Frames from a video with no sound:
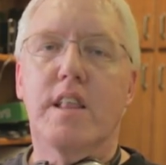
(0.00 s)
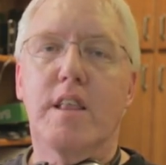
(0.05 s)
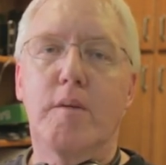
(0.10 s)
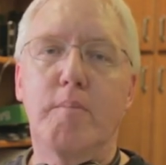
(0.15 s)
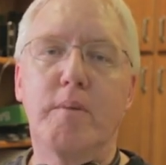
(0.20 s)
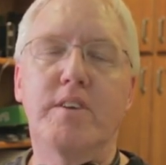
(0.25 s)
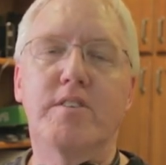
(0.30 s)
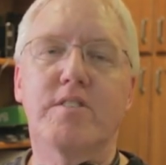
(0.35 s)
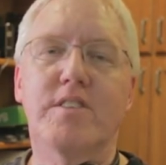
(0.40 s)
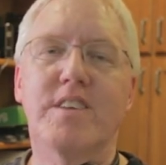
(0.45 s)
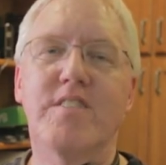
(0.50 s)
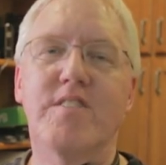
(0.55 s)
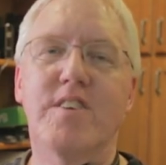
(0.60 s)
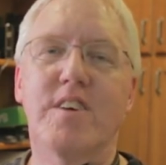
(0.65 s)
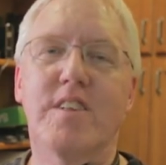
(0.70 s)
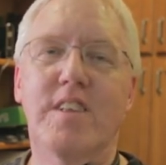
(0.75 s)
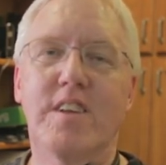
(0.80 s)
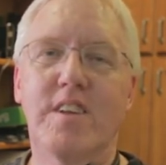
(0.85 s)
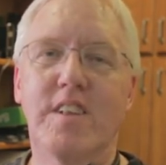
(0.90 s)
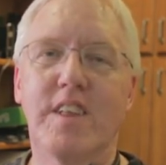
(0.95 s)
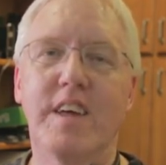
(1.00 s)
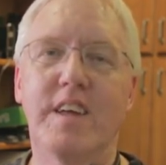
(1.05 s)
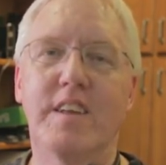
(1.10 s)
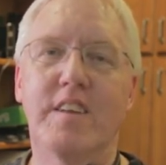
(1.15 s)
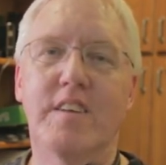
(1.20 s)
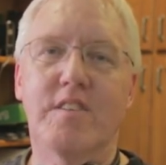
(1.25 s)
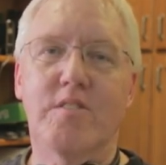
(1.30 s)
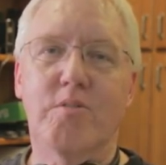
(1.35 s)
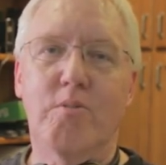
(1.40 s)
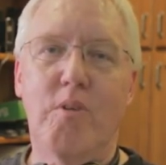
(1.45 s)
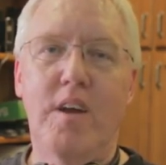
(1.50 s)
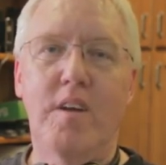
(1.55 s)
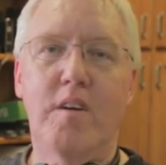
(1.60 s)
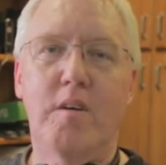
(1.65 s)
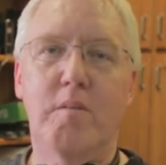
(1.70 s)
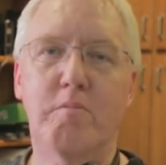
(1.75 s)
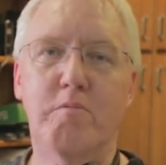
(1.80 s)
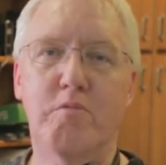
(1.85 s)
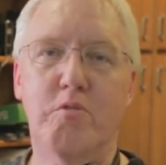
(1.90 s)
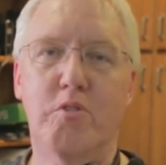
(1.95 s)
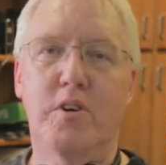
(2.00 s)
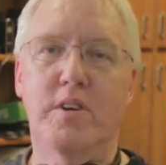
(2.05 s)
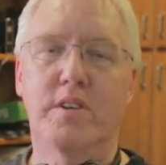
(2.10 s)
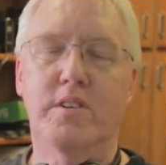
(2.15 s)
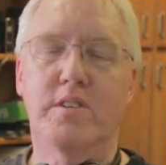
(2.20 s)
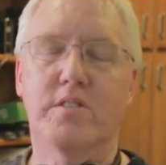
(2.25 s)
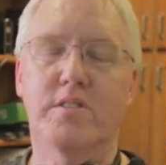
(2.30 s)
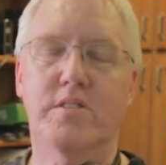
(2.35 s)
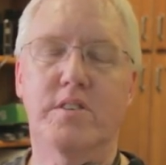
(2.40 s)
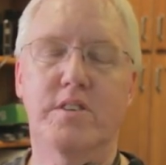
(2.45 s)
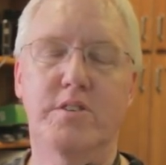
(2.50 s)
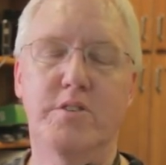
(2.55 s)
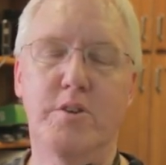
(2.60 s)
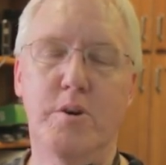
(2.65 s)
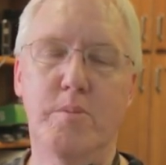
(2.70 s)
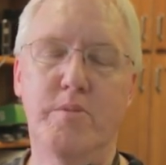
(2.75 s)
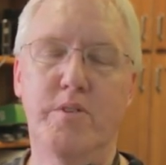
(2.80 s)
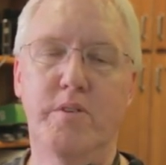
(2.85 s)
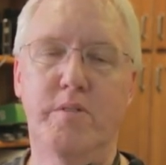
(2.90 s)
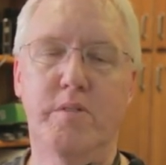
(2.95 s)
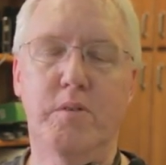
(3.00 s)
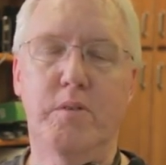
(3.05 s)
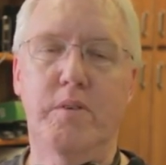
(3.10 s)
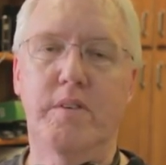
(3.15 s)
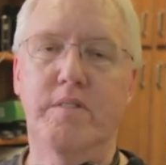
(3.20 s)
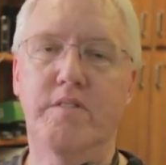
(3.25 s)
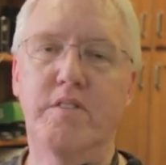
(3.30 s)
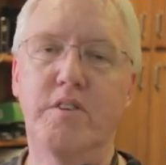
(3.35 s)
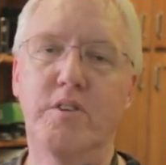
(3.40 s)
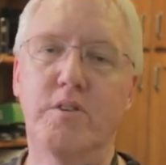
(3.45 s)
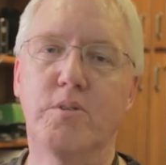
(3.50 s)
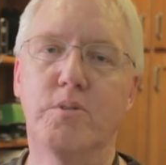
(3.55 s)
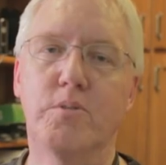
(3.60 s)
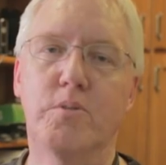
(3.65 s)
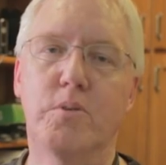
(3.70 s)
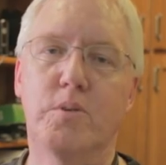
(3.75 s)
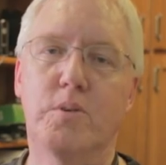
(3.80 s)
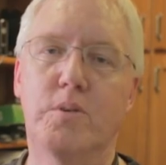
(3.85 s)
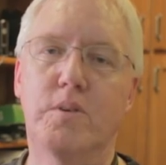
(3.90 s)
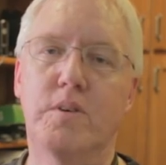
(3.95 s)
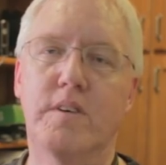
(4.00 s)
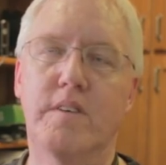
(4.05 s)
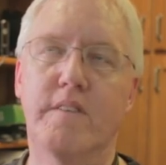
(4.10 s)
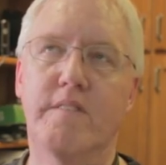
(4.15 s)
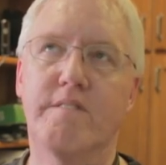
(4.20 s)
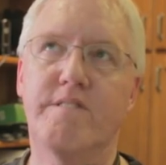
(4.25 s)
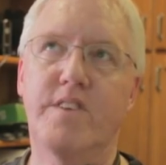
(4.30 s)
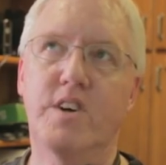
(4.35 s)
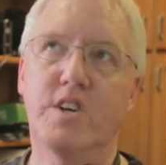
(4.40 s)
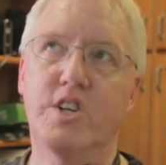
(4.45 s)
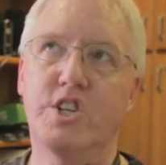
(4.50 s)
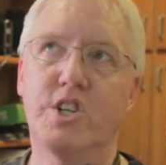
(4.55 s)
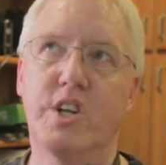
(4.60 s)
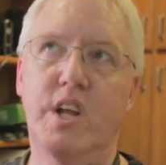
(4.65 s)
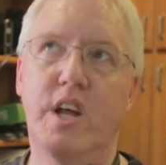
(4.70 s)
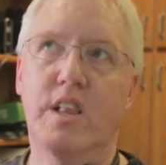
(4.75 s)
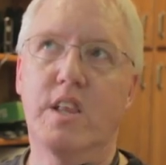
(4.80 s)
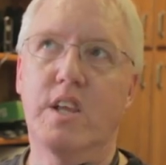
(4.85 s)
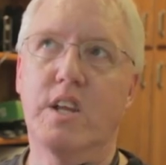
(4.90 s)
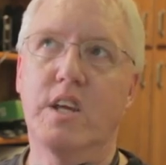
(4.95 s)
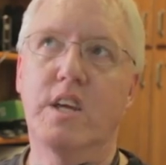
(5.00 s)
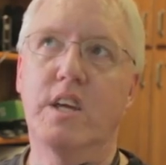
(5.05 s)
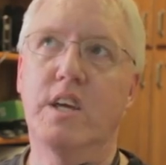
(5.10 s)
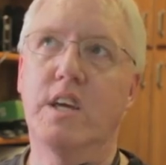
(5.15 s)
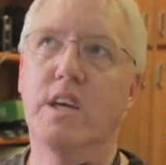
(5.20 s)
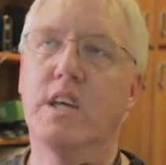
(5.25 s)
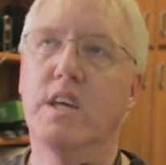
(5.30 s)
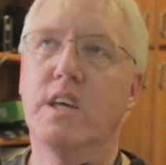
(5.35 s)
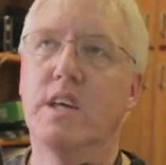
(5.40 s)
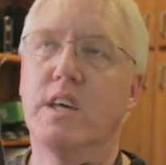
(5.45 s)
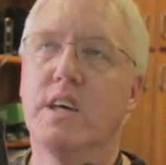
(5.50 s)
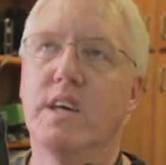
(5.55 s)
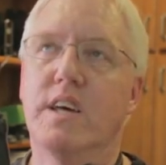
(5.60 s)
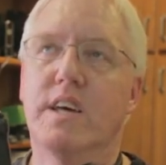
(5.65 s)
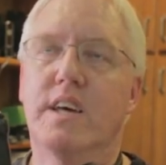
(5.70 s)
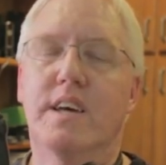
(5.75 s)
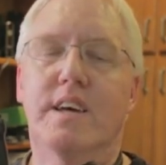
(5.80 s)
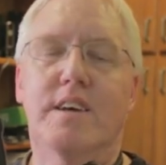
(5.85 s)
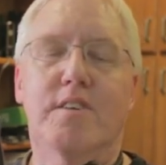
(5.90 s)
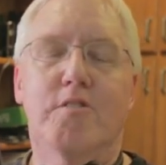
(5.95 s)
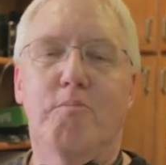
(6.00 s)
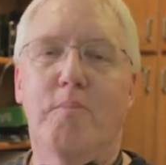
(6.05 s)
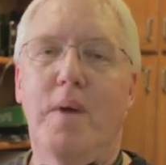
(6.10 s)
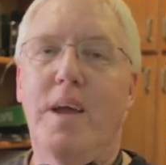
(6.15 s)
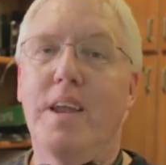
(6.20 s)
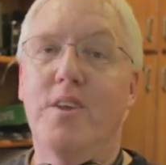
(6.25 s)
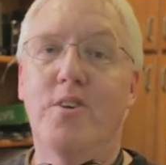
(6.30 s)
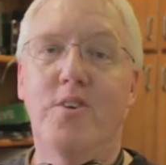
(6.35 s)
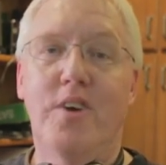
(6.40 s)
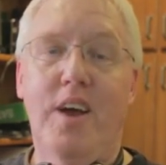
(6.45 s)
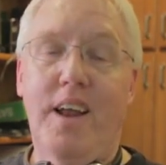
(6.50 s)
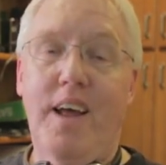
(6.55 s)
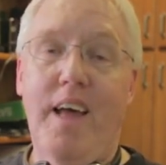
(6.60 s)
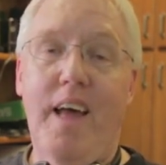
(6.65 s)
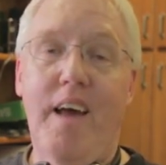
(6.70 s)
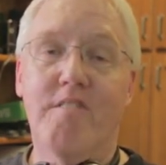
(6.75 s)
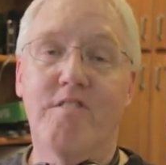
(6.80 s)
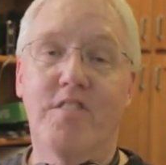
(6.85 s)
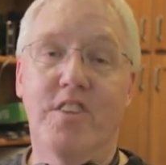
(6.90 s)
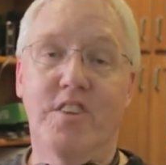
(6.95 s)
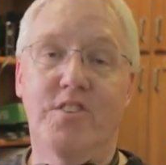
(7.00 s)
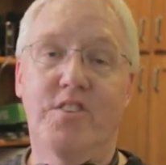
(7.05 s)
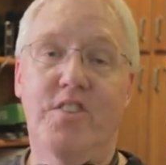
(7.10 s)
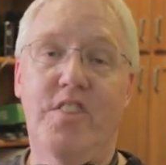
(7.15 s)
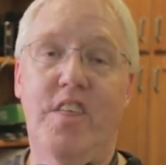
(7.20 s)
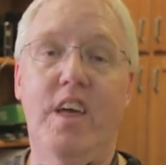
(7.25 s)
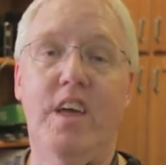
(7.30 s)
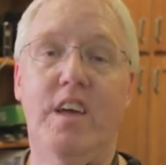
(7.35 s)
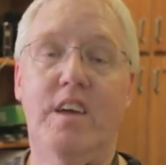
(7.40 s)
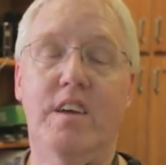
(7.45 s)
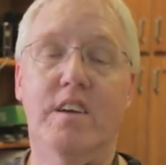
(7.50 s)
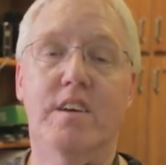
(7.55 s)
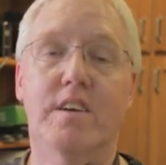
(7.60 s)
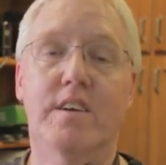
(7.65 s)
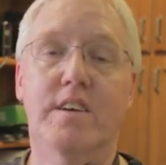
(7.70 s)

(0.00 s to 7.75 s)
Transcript: let me just give you a little hint right up front in terms of a review or functionality. Man, you gotta have this thing.